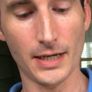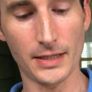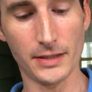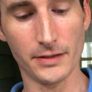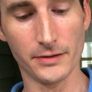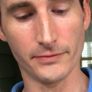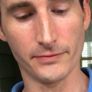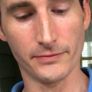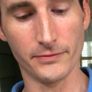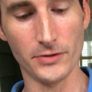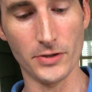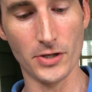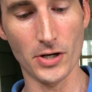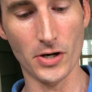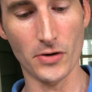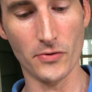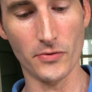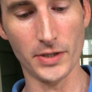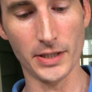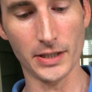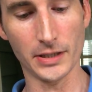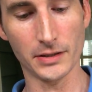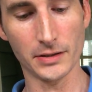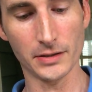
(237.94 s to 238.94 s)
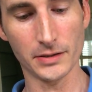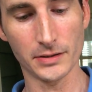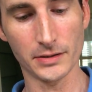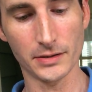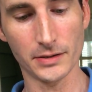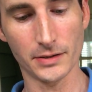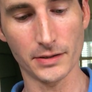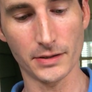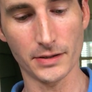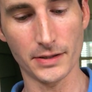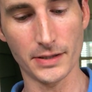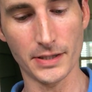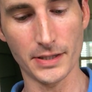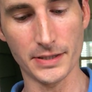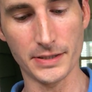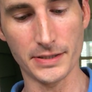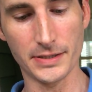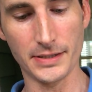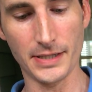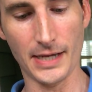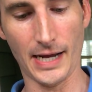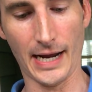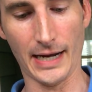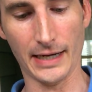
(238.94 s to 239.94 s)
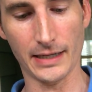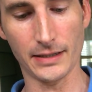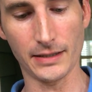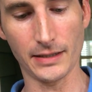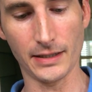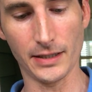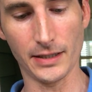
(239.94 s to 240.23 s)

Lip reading: of knowing the deck